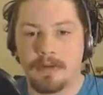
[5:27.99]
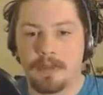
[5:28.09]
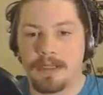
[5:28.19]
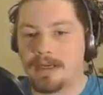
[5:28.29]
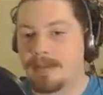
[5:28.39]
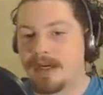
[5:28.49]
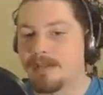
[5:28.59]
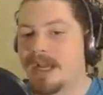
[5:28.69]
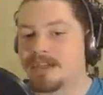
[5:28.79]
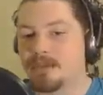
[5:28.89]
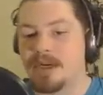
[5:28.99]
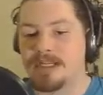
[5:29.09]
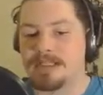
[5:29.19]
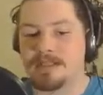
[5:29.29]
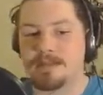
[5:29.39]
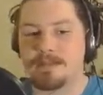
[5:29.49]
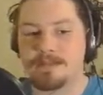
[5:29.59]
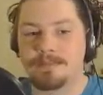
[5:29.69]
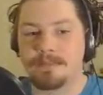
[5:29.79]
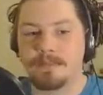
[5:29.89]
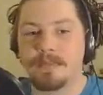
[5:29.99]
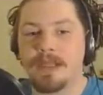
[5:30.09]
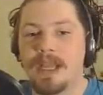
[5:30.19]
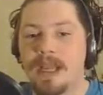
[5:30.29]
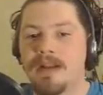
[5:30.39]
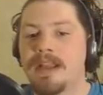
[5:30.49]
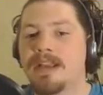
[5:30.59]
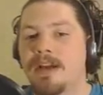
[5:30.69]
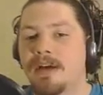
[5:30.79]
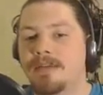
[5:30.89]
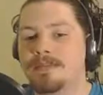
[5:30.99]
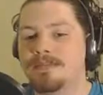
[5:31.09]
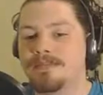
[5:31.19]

Hold on, I'm gonna bash your brains in. There you go.